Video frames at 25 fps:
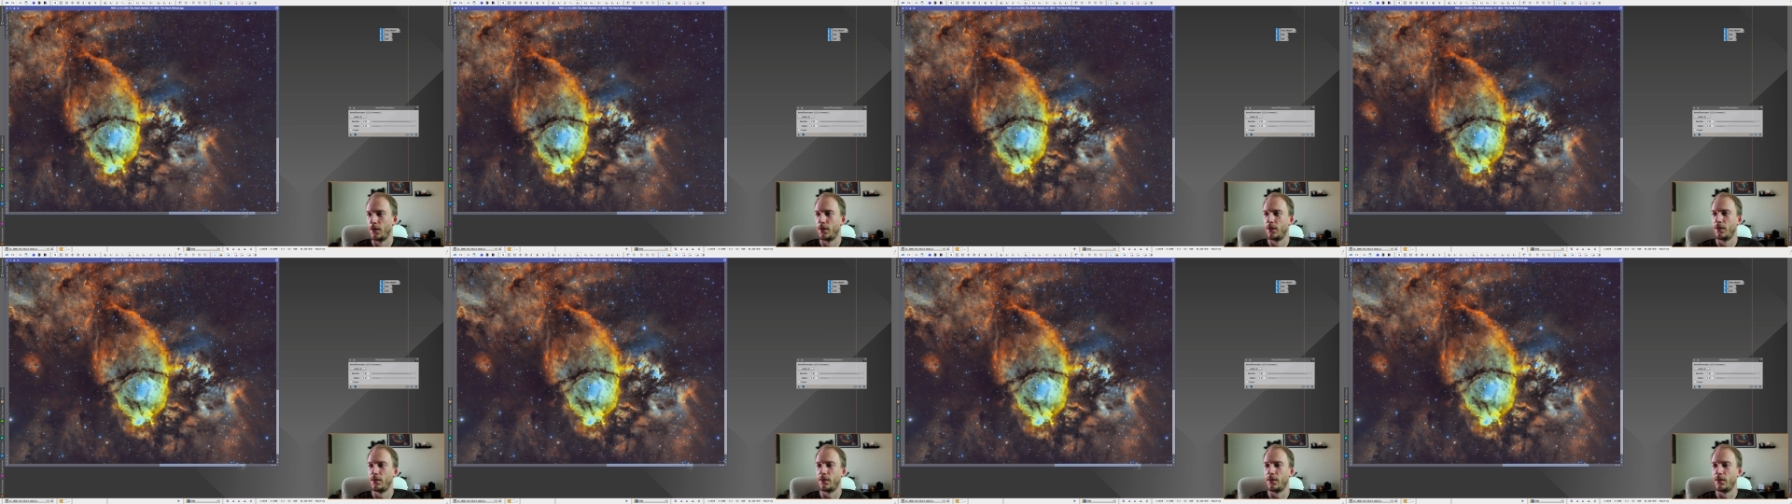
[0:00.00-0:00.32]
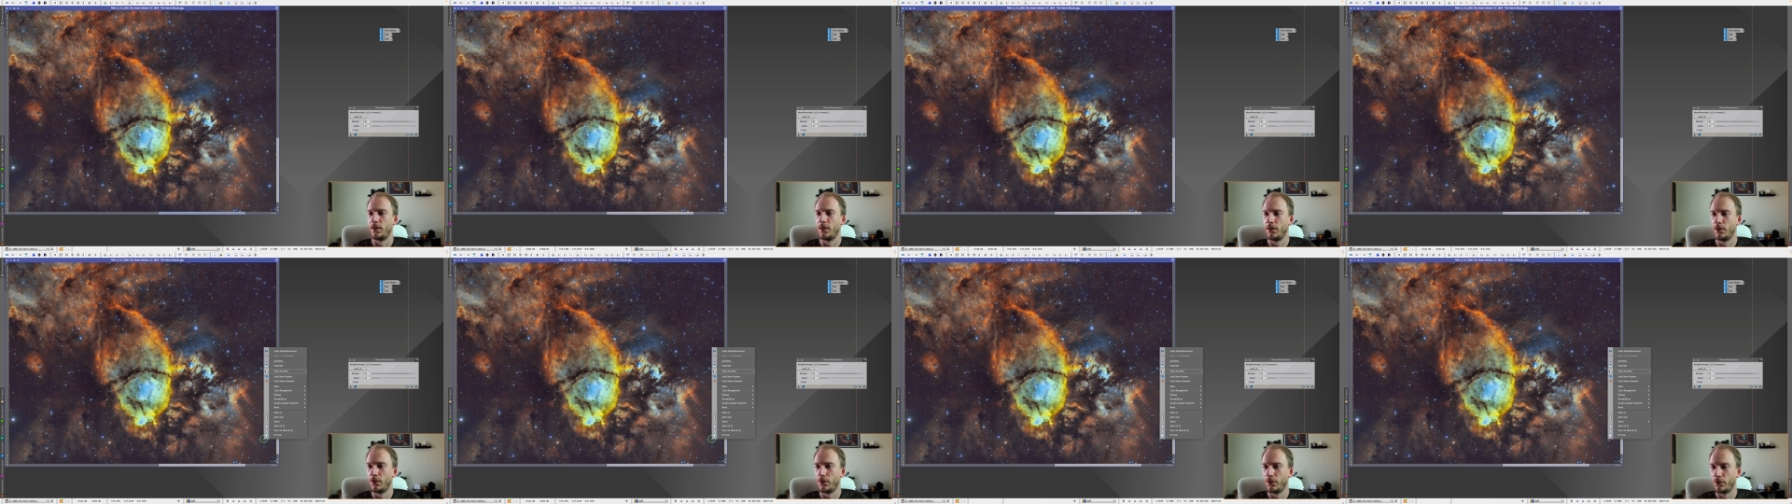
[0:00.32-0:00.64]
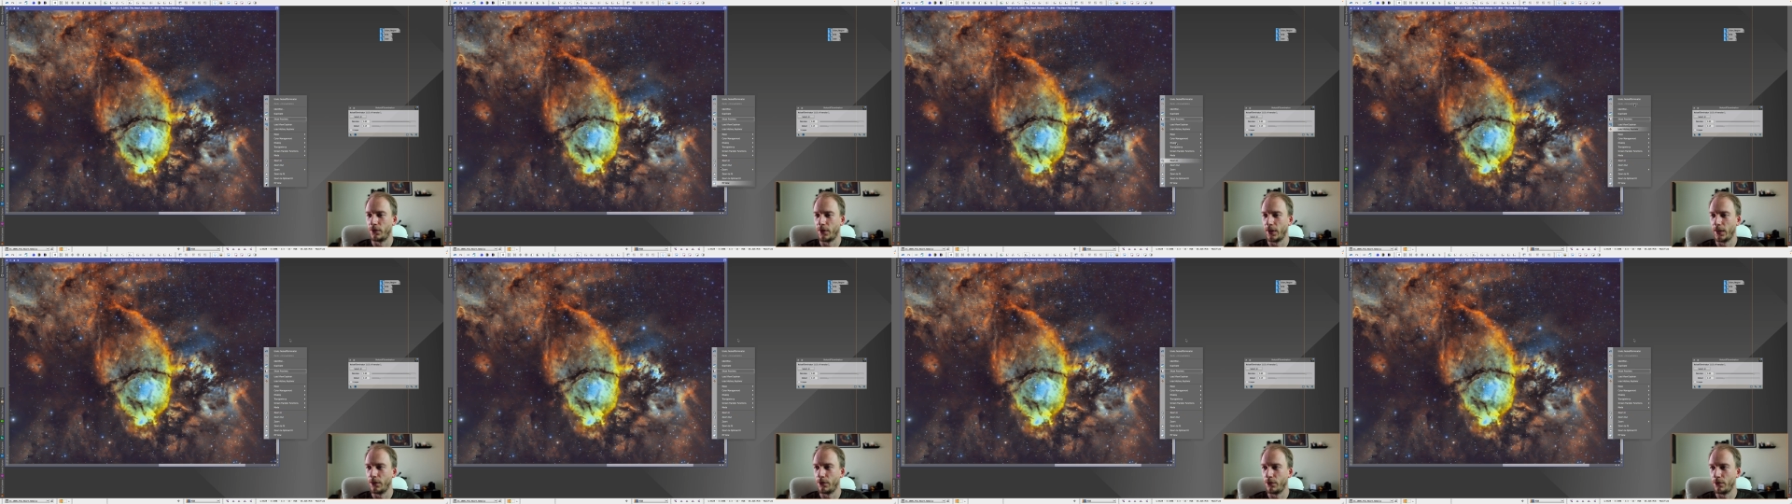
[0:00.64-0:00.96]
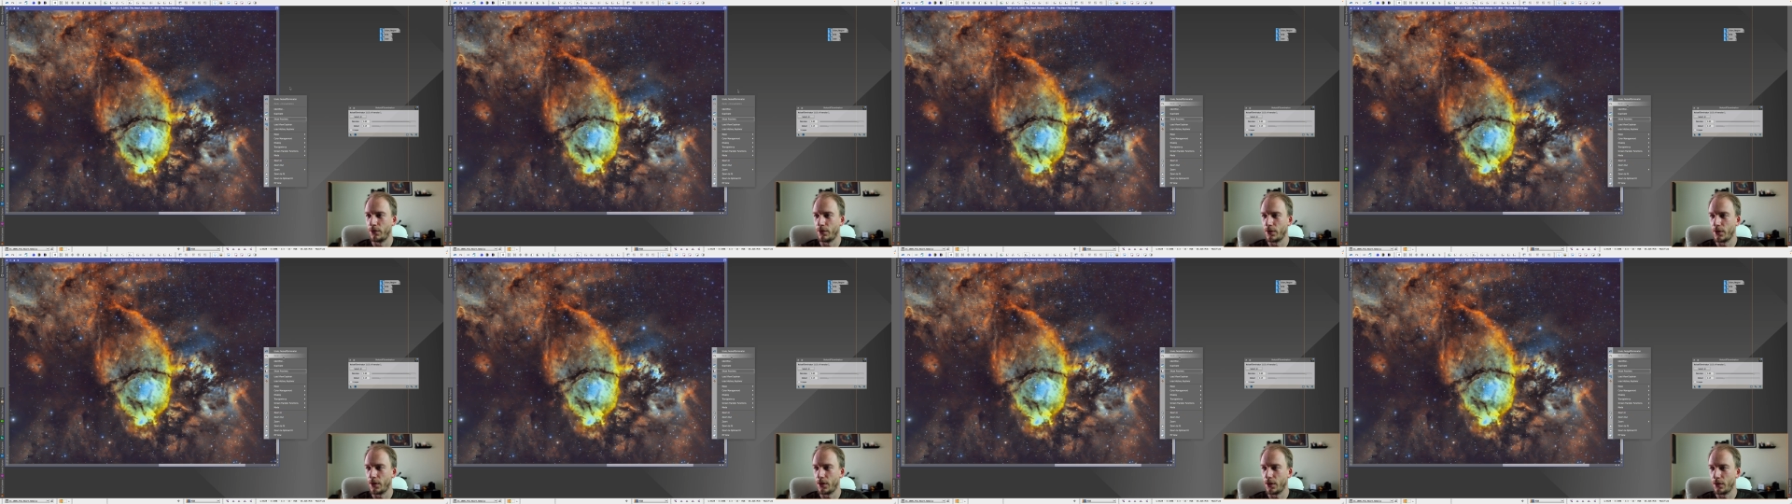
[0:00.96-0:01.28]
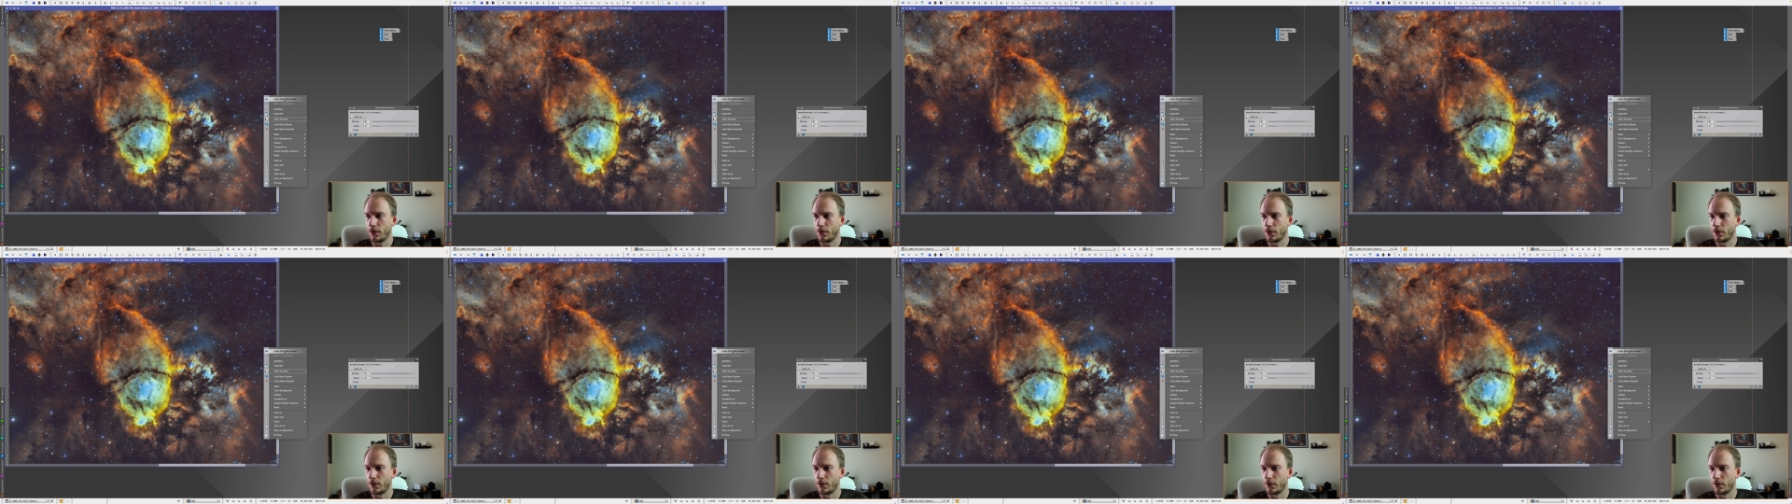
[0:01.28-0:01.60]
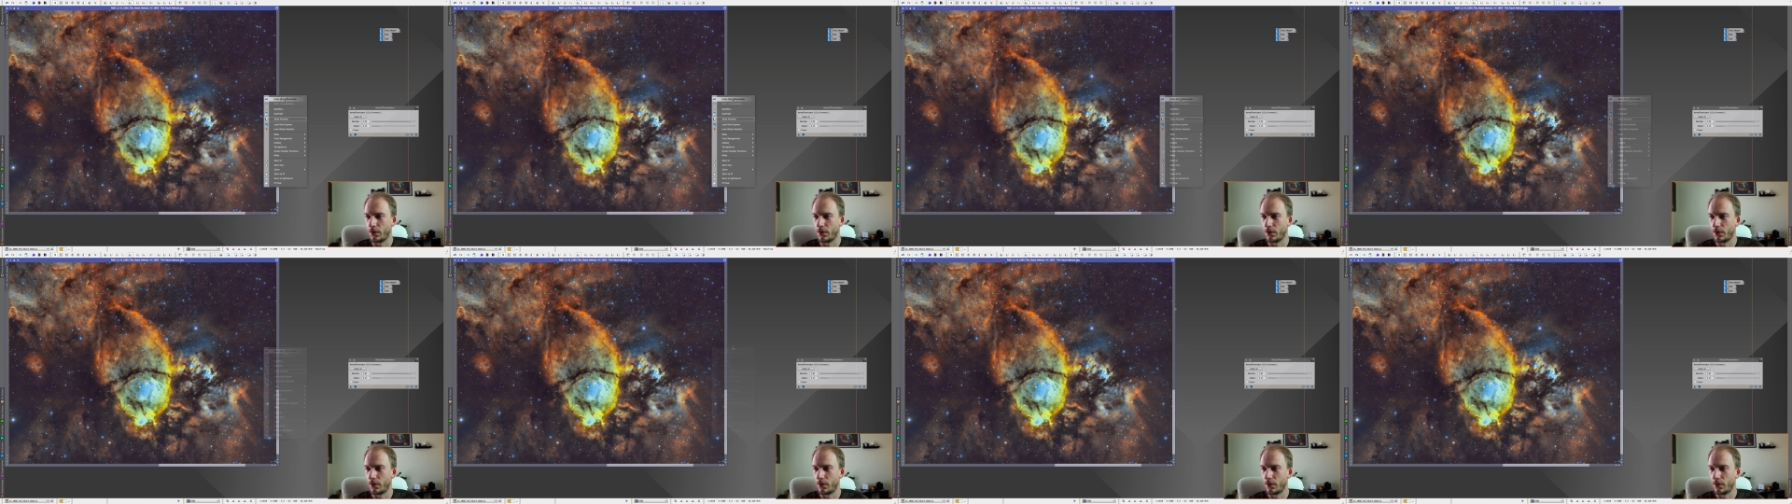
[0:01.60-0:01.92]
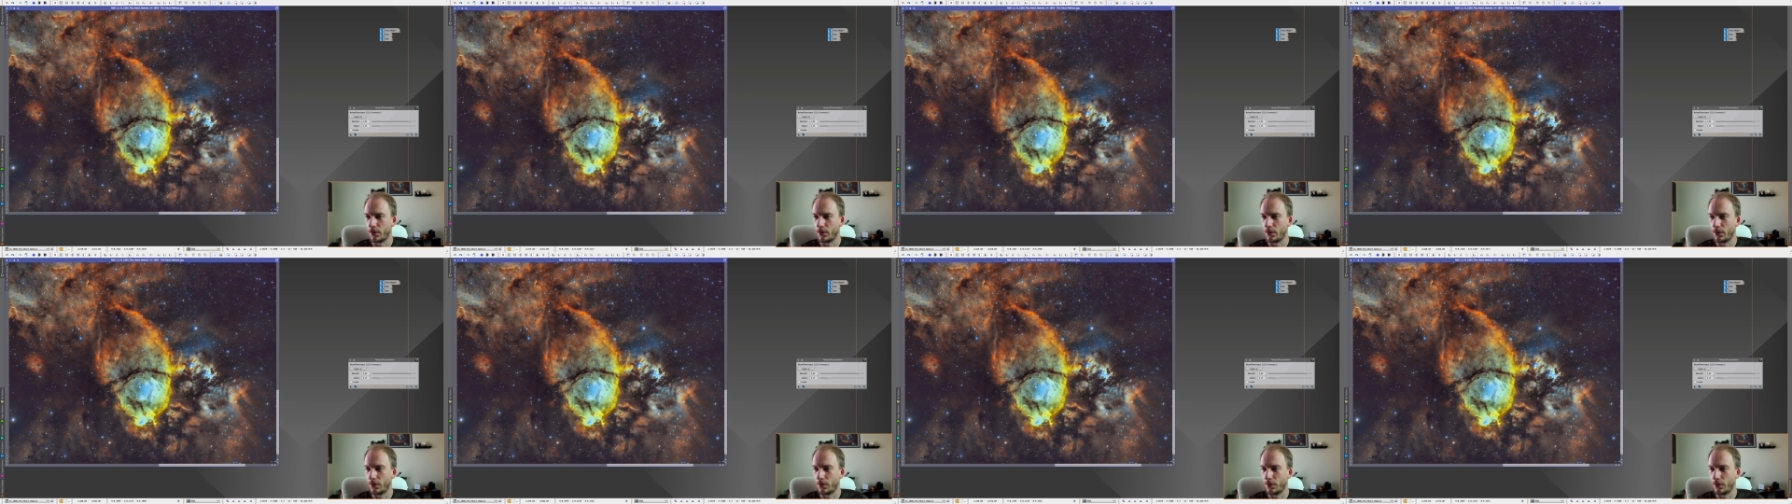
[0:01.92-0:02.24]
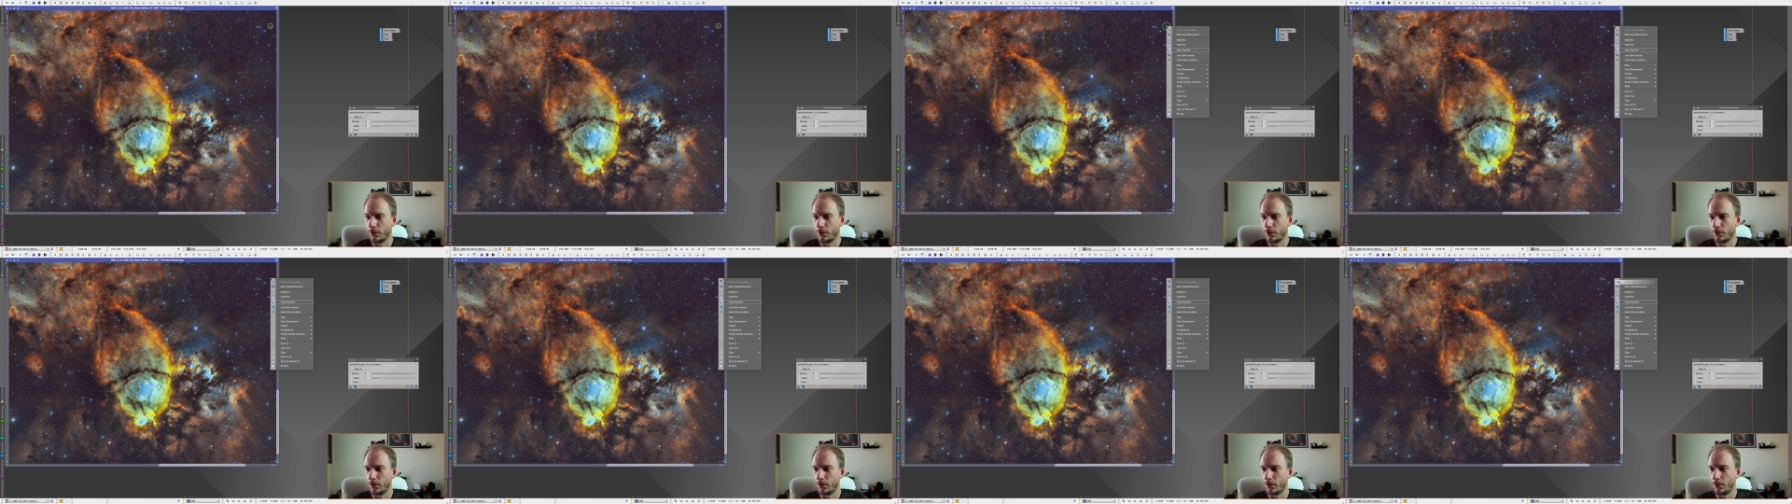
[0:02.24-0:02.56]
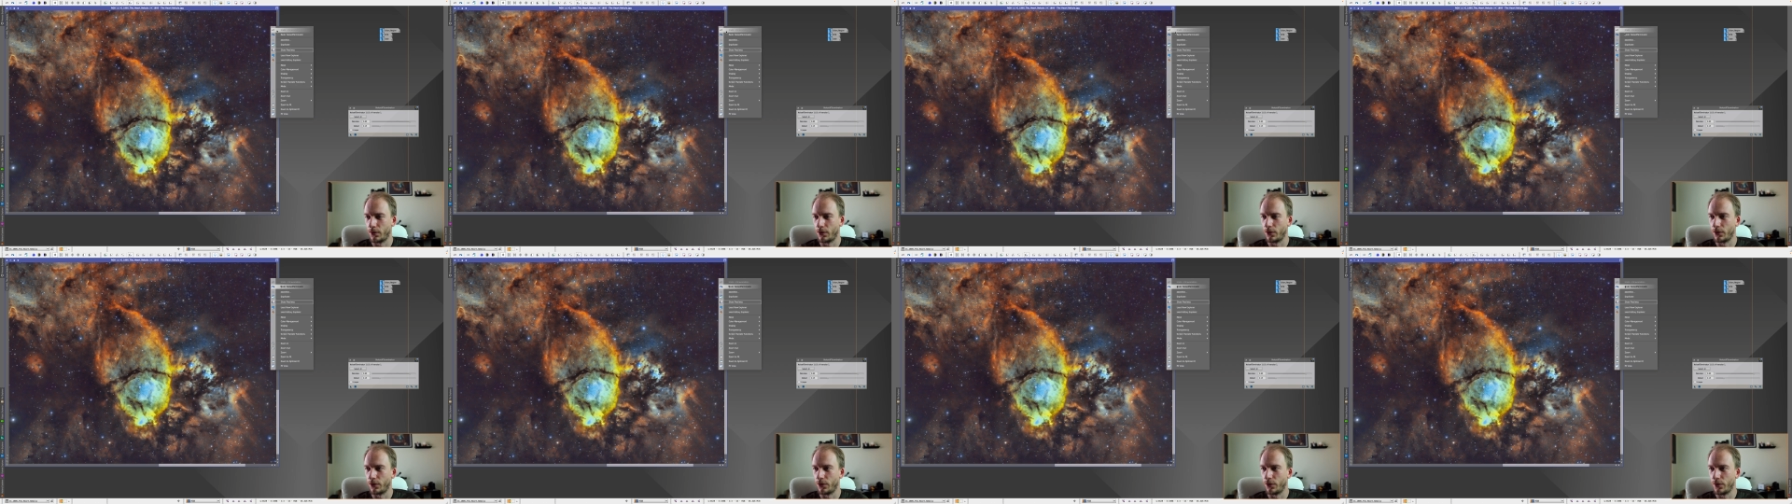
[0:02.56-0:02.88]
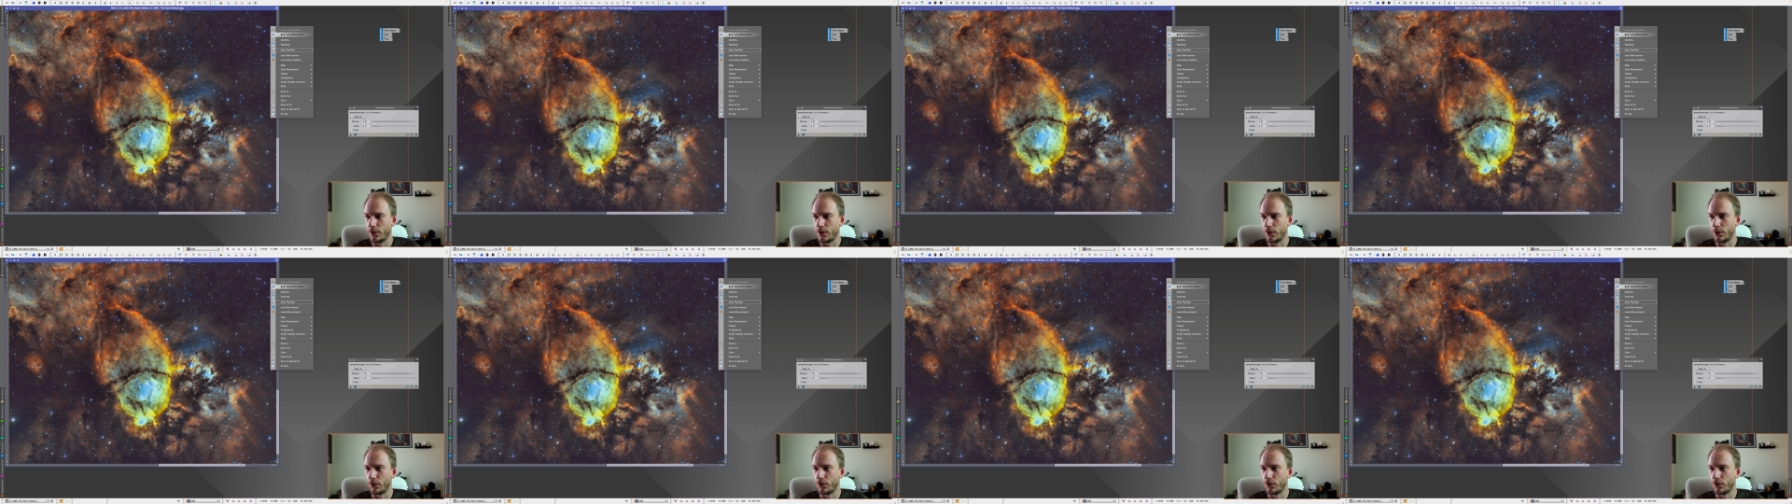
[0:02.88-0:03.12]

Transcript: See, very noisy. Not noisy.